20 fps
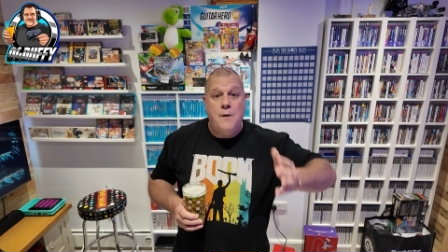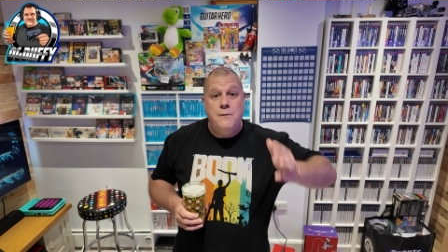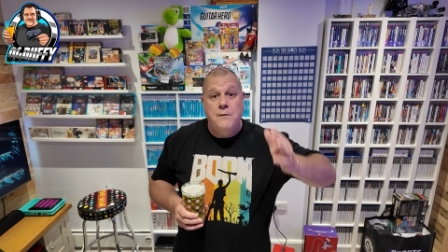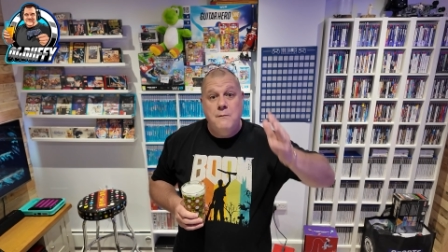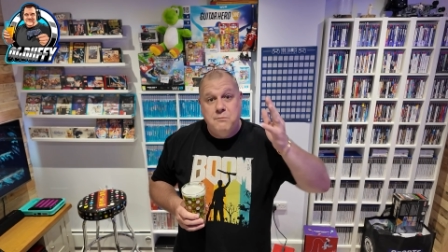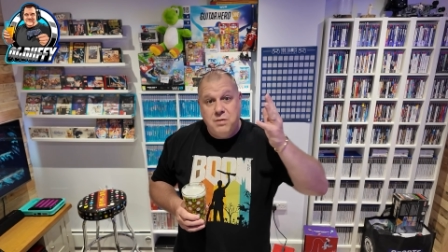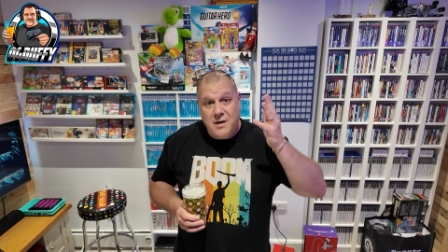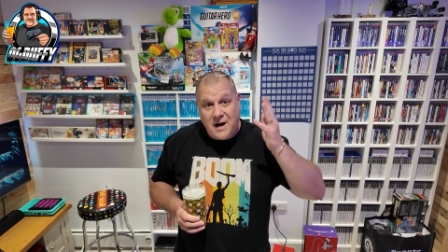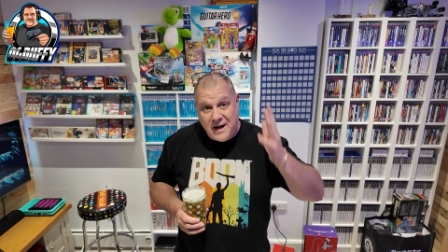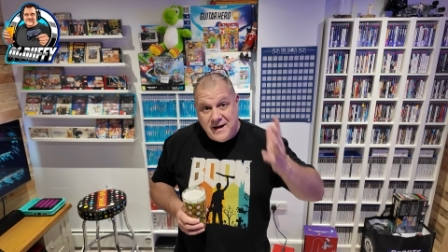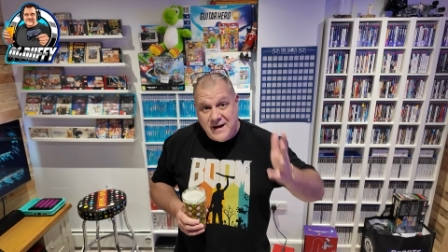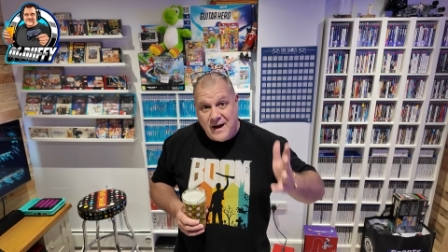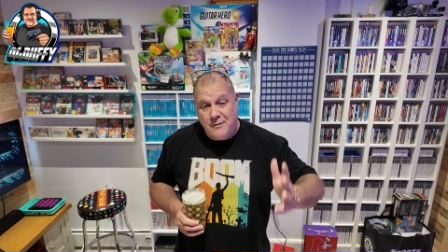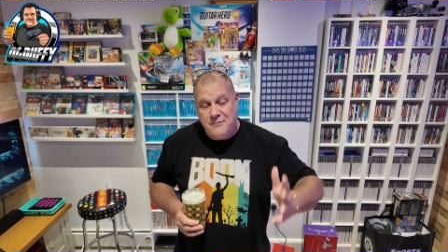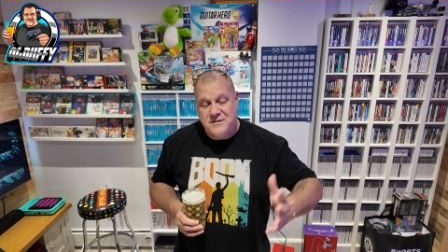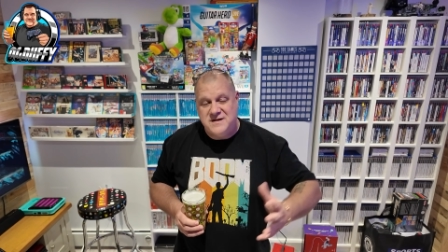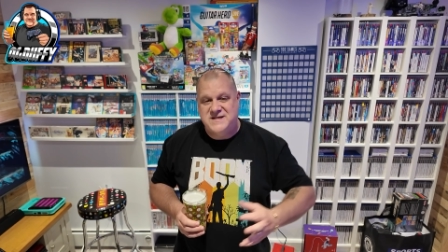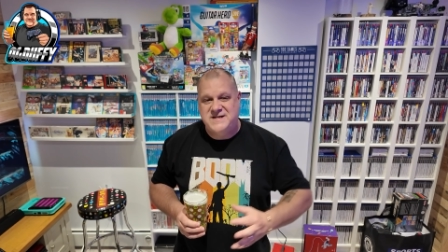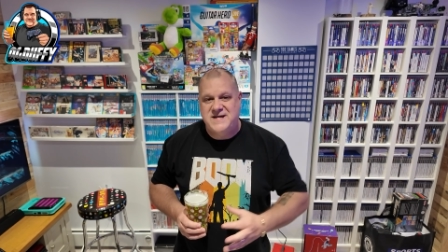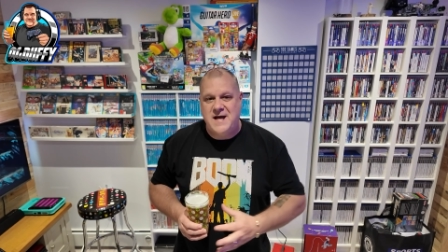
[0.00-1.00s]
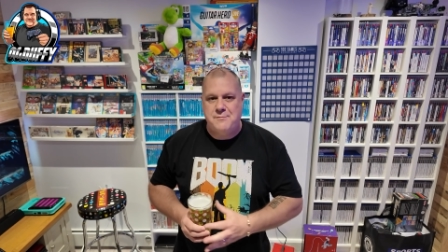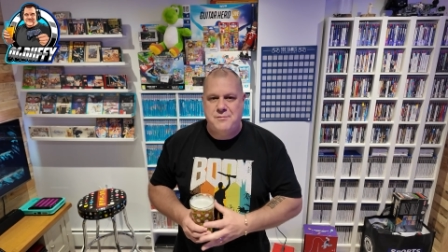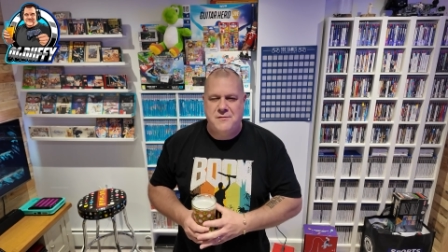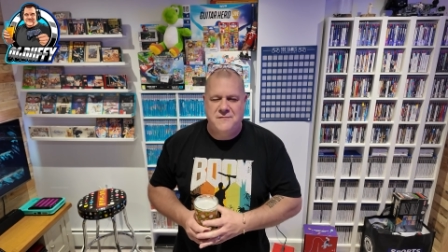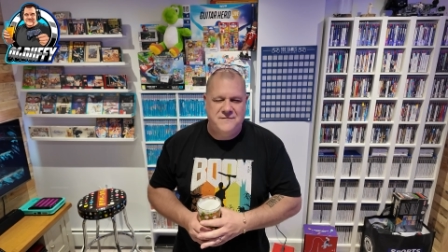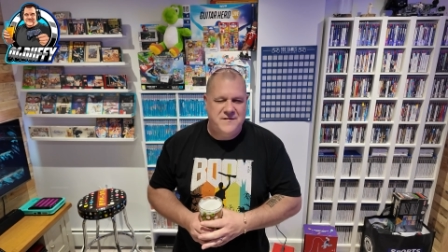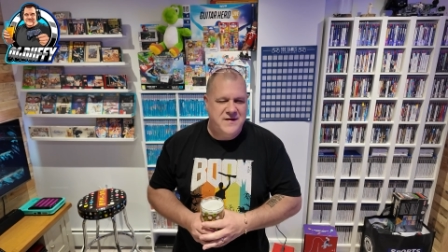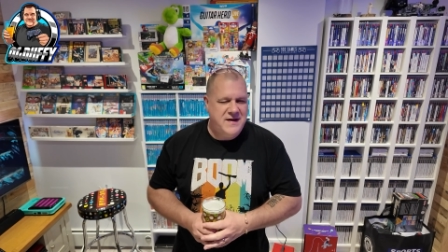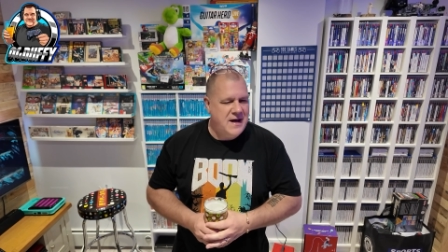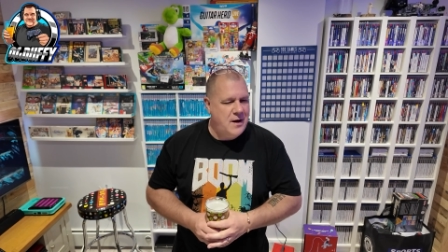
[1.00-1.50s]
I will play that on a
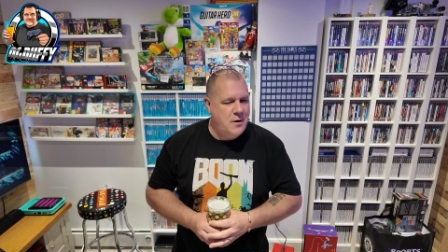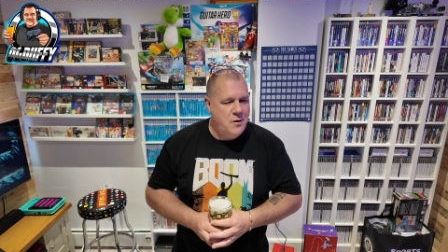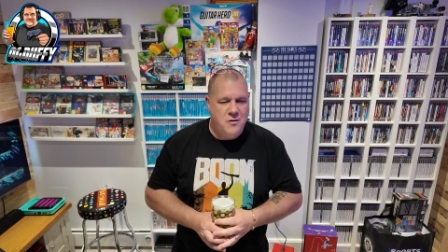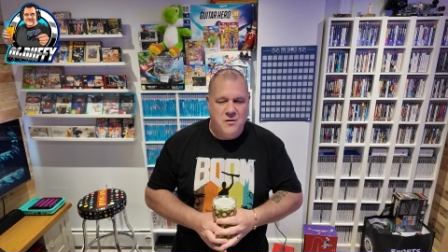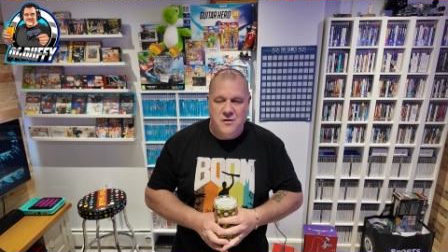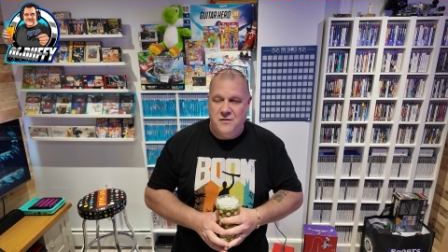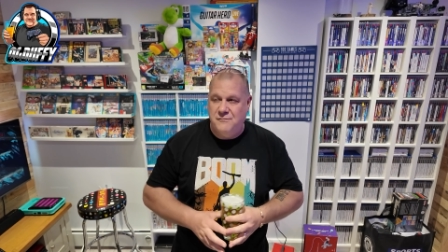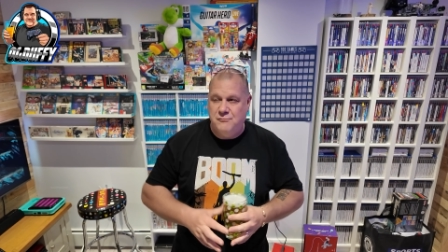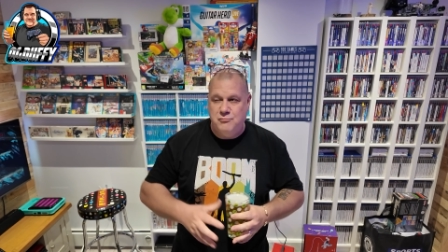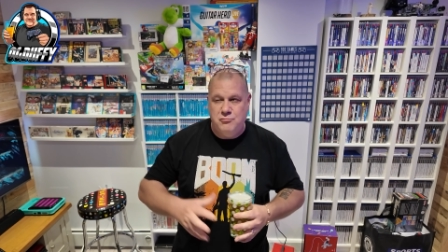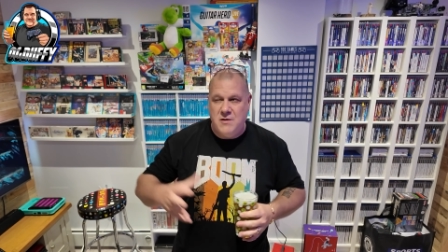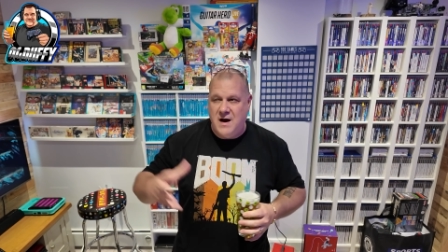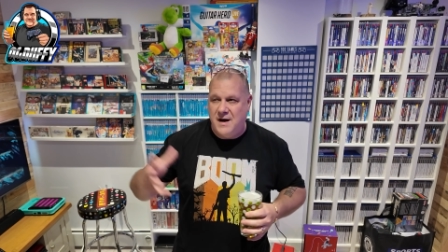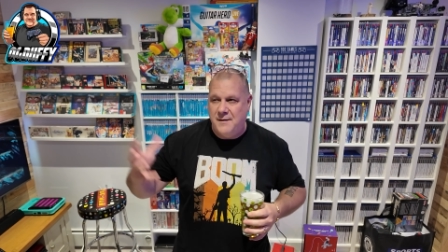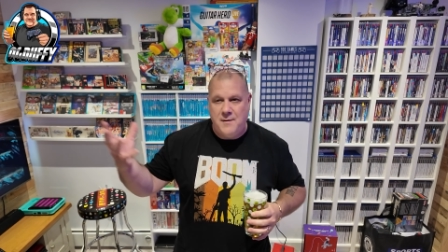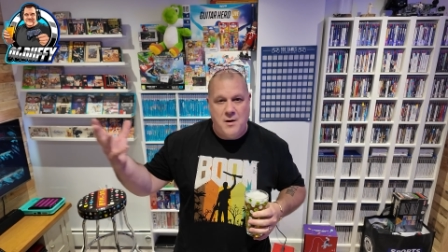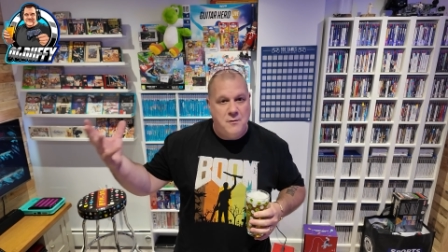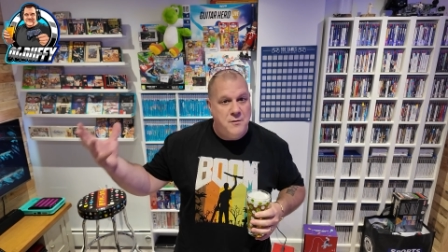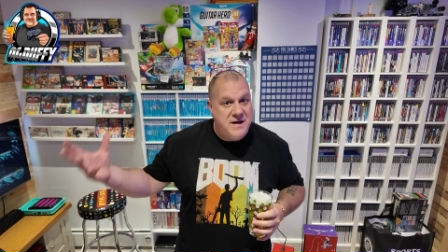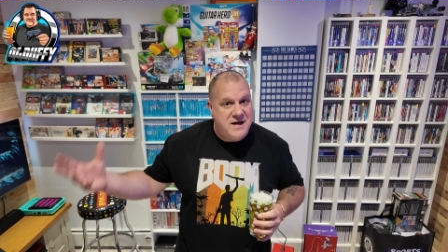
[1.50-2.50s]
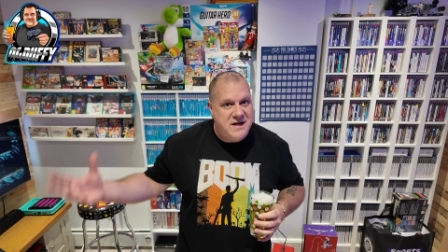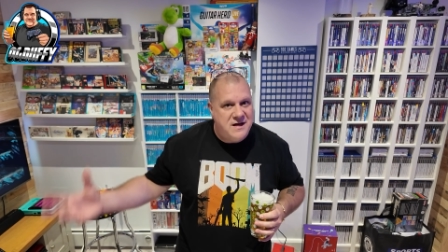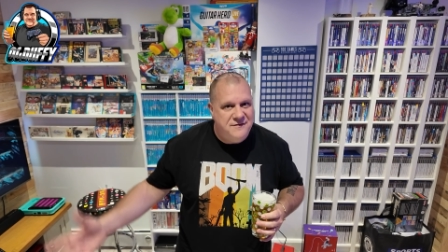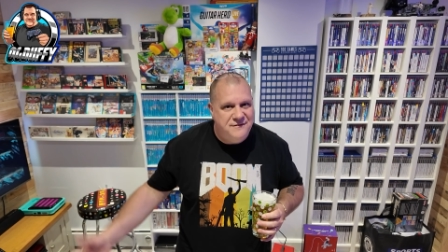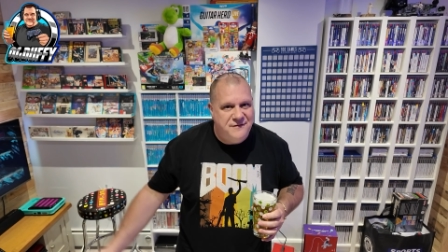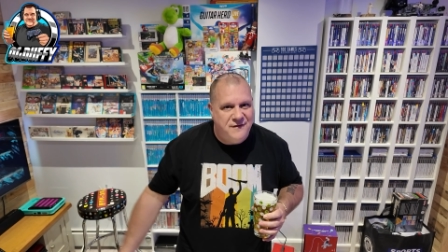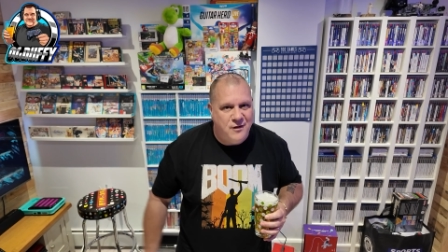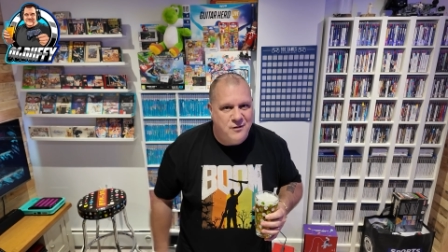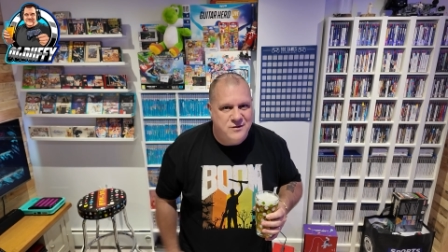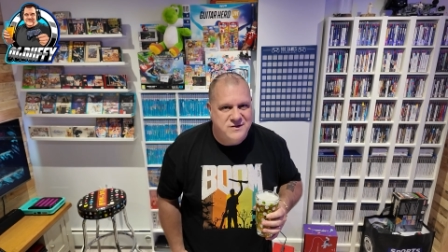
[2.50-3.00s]
separate video or one of my weekly
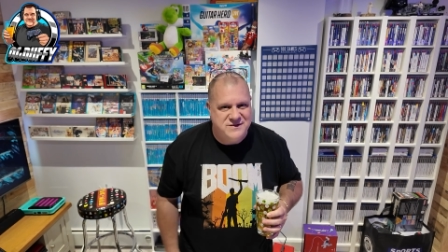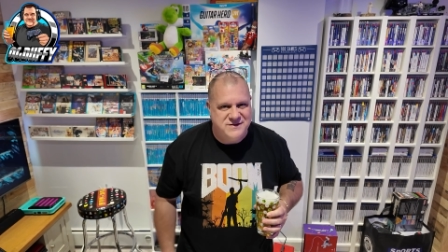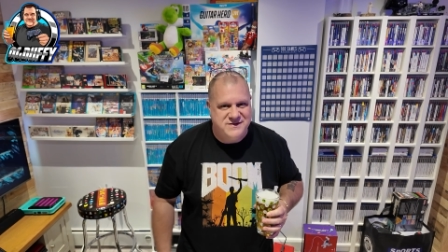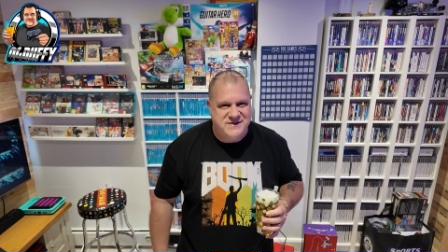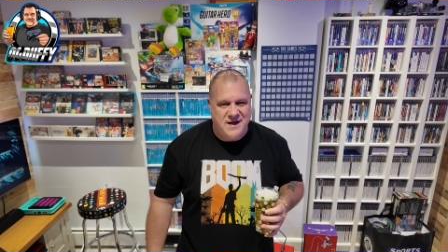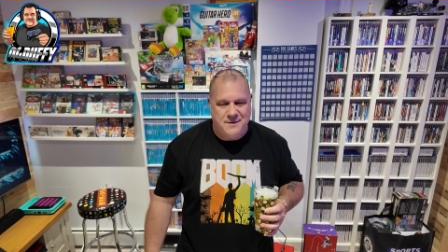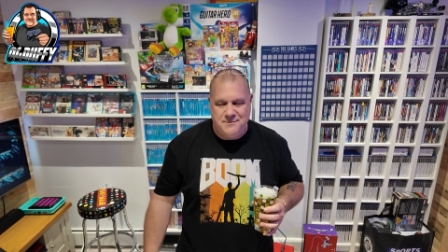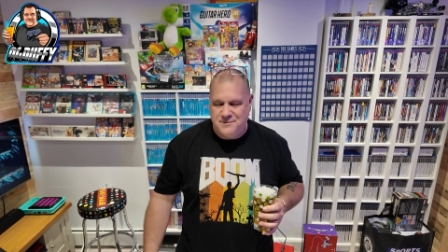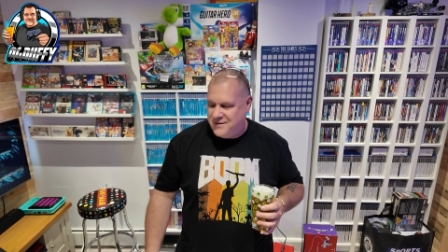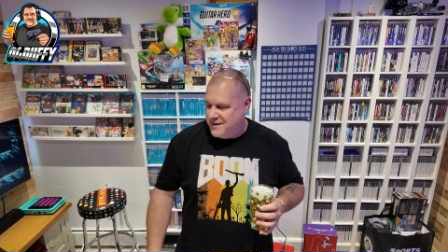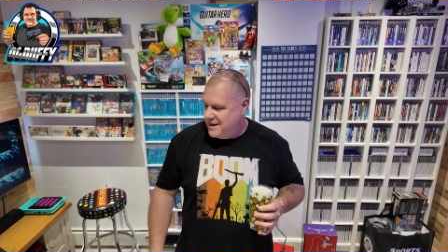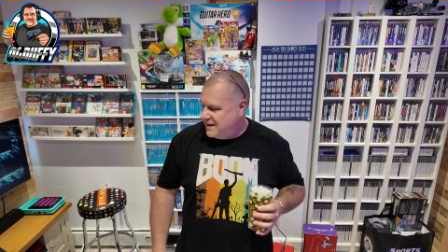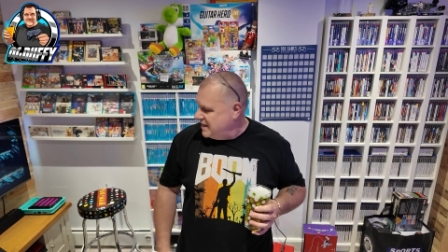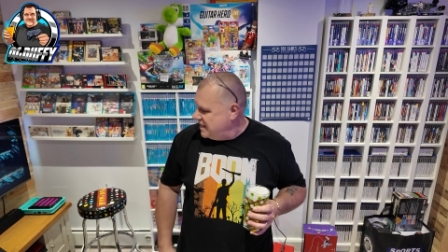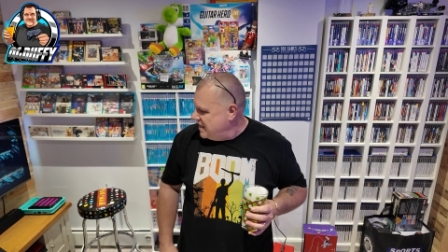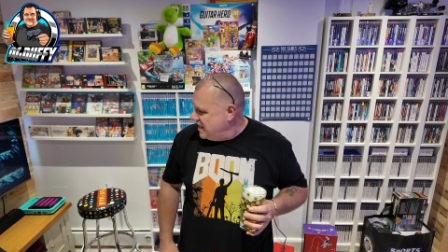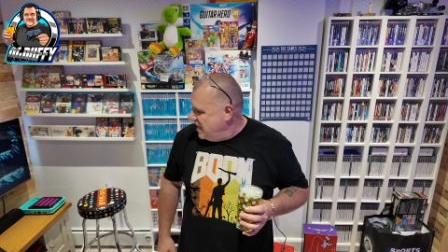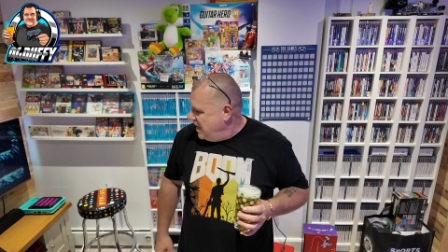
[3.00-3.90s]
vlogs or something.